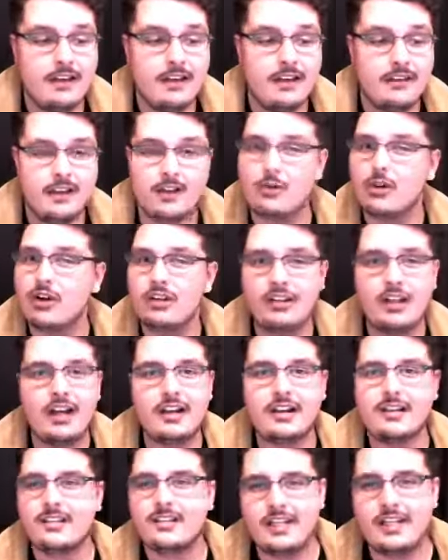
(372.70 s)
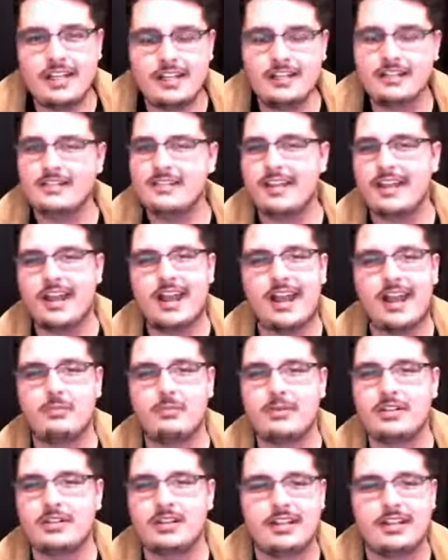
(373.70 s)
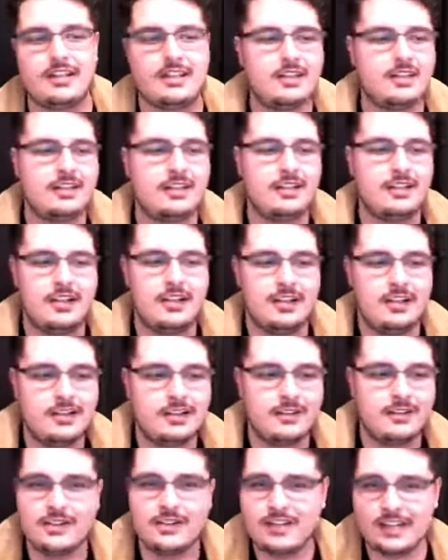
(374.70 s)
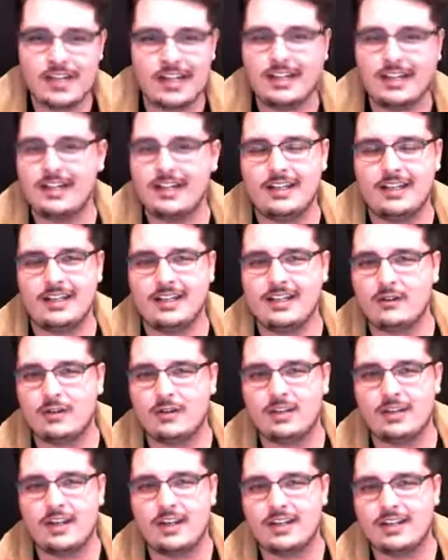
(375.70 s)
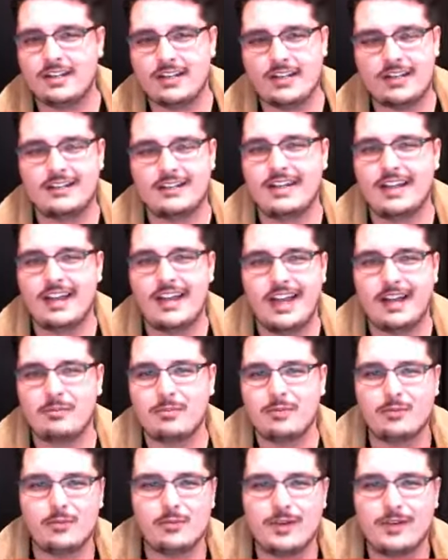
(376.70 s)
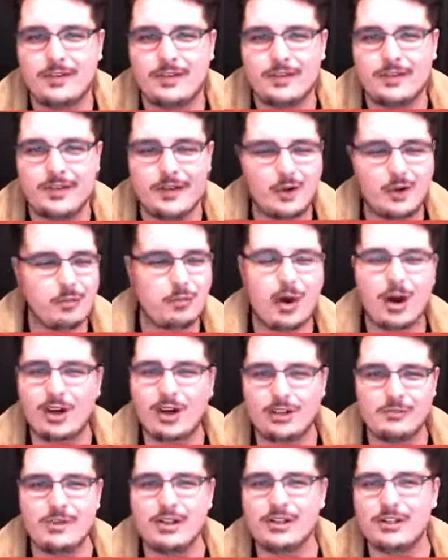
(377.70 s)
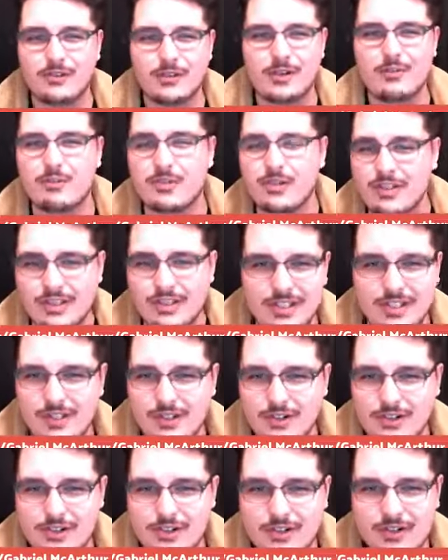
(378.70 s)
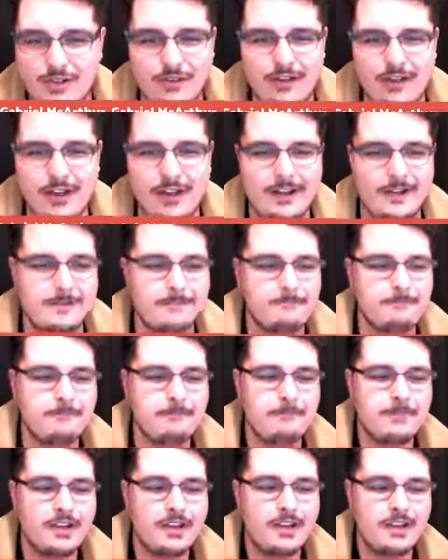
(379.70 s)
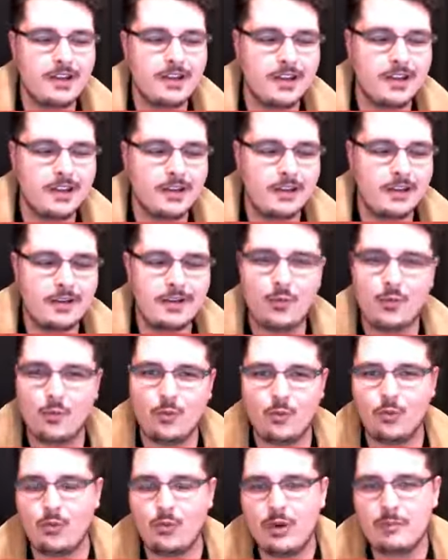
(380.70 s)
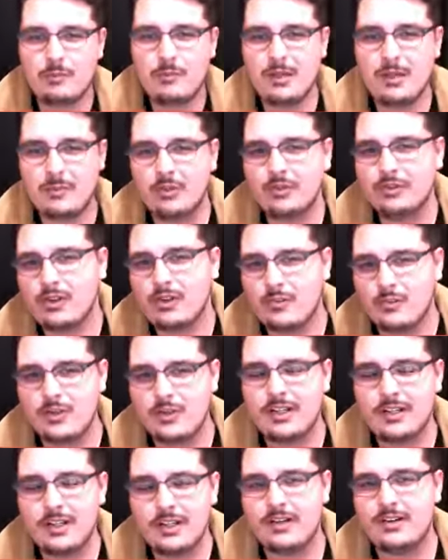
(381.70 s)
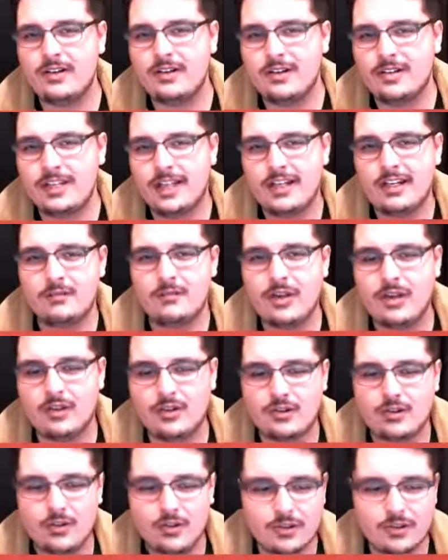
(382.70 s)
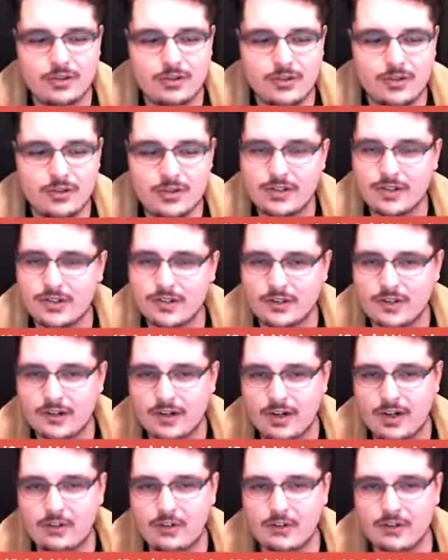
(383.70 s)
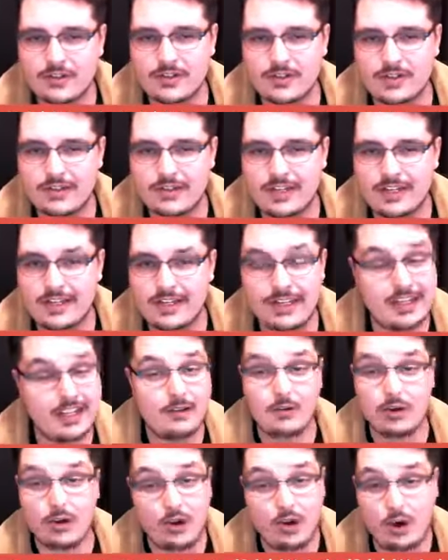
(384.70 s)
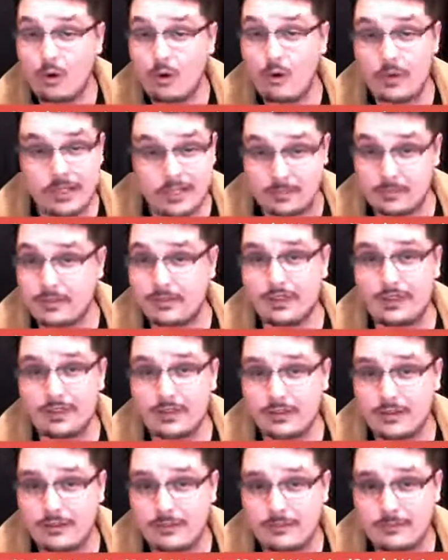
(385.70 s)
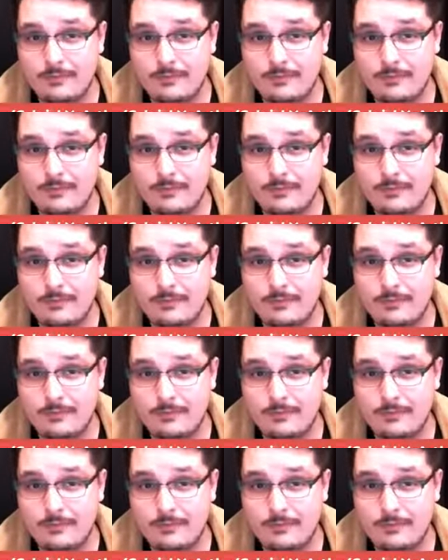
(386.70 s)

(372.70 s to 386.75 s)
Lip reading: there were a lot of scenes that happened in the Senate, and there were a lot of scenes that happened with, parliamentary procedure and all that. What people don't really understand about George Lucas and Star Wars is that they were always political.